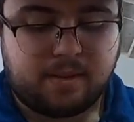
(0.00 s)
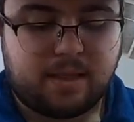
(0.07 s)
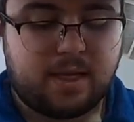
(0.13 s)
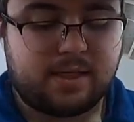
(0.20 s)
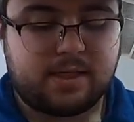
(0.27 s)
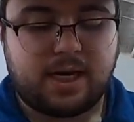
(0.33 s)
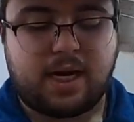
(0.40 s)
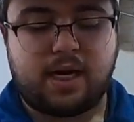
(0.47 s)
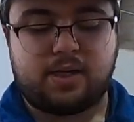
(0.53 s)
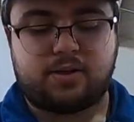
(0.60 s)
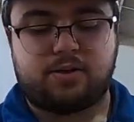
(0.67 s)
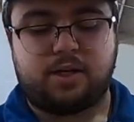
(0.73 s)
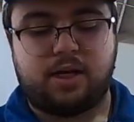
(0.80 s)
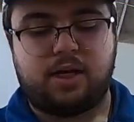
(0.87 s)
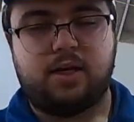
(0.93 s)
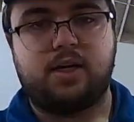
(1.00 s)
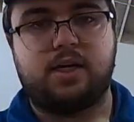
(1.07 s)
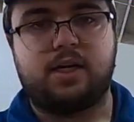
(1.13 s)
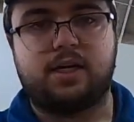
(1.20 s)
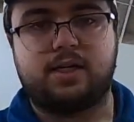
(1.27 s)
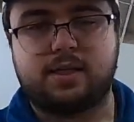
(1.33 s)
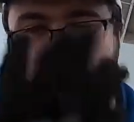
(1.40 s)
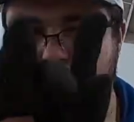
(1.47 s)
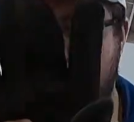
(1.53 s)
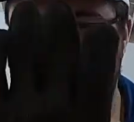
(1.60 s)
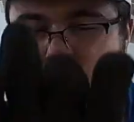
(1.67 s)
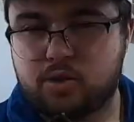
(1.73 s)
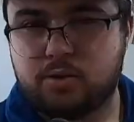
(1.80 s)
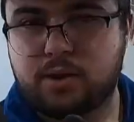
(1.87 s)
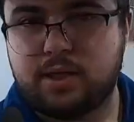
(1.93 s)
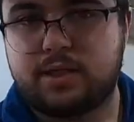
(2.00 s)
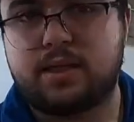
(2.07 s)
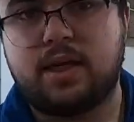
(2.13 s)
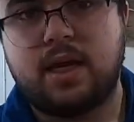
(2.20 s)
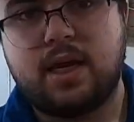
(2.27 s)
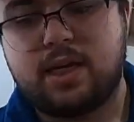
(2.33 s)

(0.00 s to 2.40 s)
These guys are a good second choice,